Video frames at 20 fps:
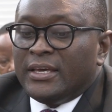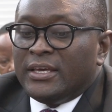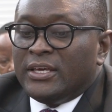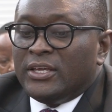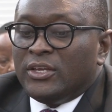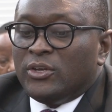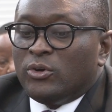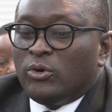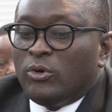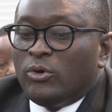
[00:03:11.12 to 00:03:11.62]

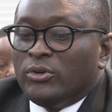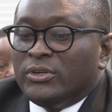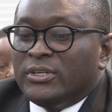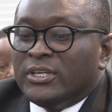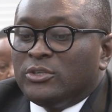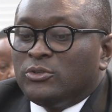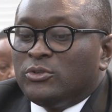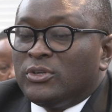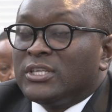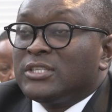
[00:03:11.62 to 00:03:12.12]
in
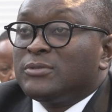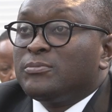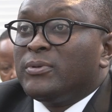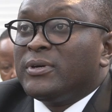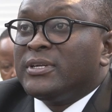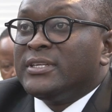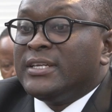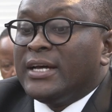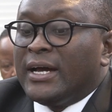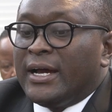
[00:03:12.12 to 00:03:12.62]
order to
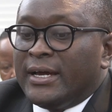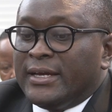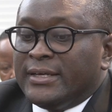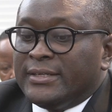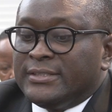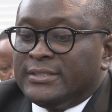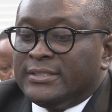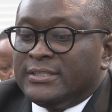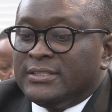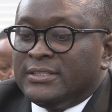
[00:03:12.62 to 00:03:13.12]

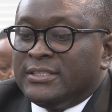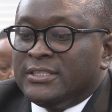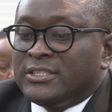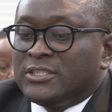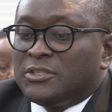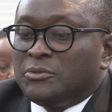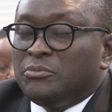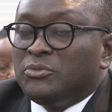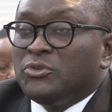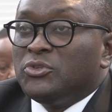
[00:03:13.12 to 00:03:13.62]
expedite
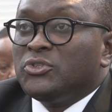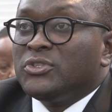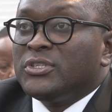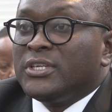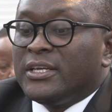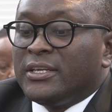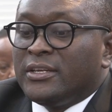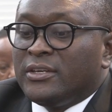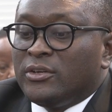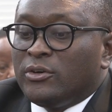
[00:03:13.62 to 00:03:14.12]

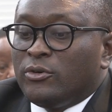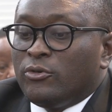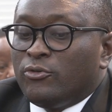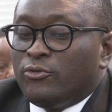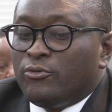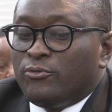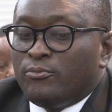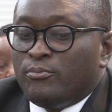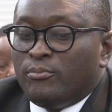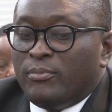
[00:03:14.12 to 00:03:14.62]
distribution
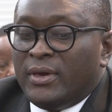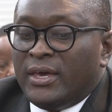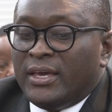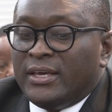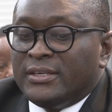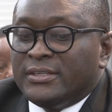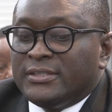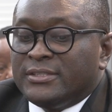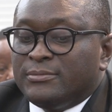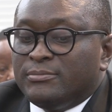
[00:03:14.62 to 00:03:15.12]
of
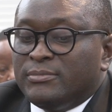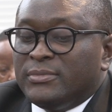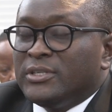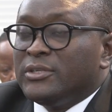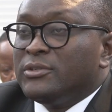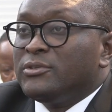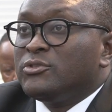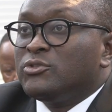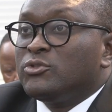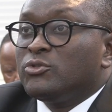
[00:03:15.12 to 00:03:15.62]
maize
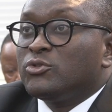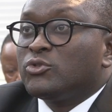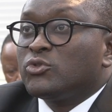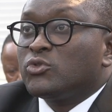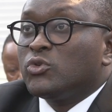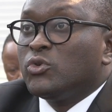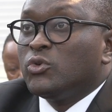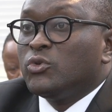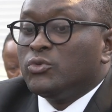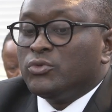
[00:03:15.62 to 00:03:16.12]
meal to
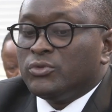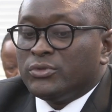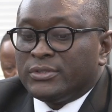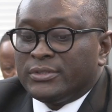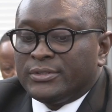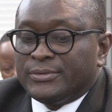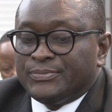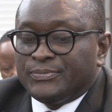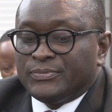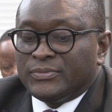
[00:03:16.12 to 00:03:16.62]
schools,